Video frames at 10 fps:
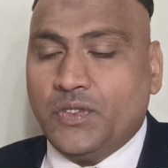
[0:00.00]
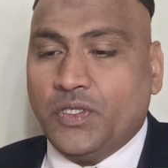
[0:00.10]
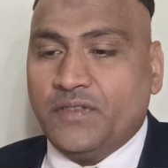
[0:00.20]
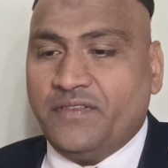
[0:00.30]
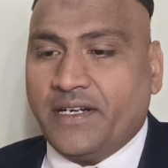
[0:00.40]

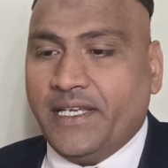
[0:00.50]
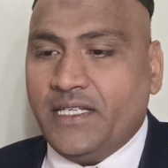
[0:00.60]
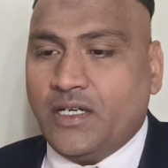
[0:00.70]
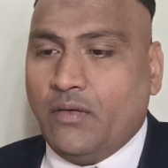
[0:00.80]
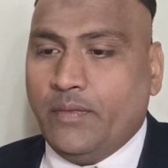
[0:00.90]
don't
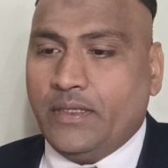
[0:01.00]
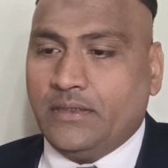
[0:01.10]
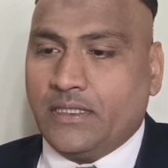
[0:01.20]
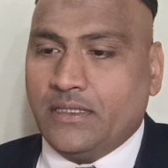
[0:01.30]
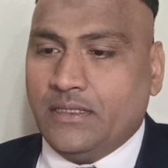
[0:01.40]
forget, however,
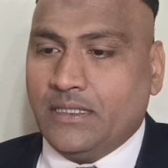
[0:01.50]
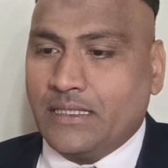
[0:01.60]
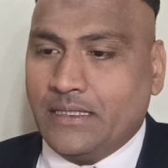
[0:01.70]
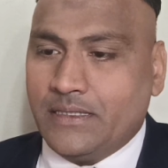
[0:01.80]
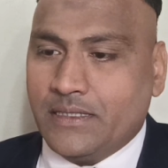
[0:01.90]
that
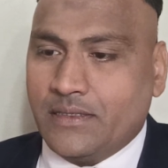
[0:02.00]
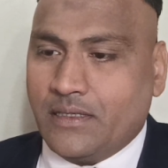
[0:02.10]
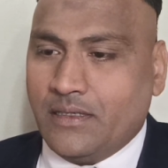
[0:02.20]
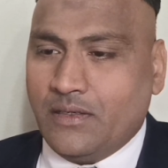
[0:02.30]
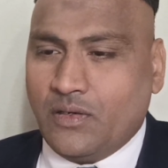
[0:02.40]
glitches
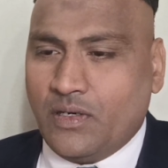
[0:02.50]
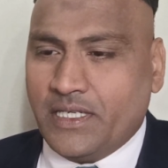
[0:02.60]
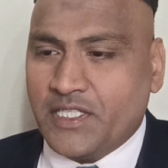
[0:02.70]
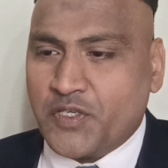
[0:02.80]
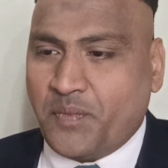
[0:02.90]
are
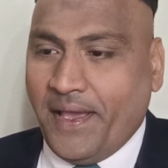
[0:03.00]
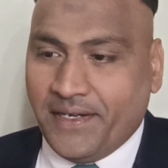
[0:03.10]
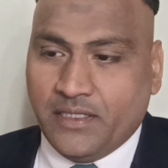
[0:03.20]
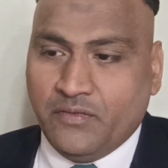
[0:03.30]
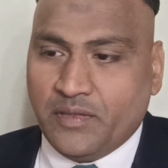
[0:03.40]
not inspiring.